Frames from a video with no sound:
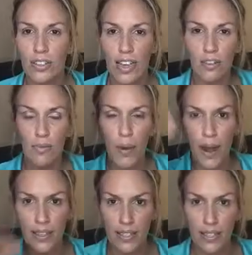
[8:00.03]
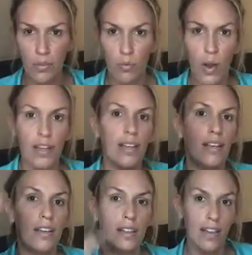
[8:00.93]
just kind of practicing
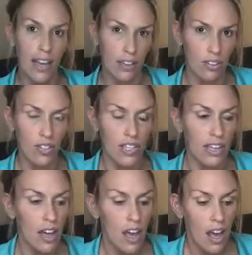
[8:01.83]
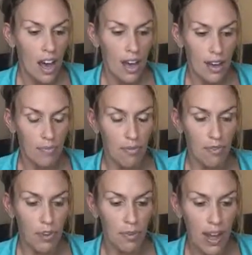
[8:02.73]
running the energy.
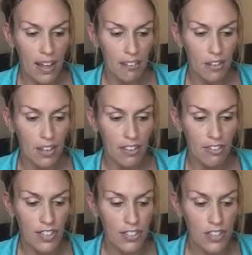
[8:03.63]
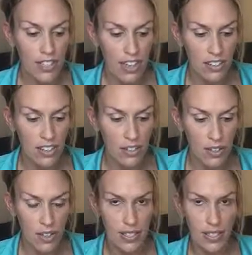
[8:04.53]
For the official sessions,
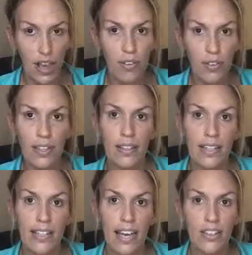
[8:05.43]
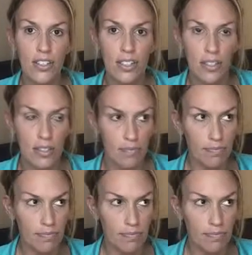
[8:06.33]
for the self-healing sessions,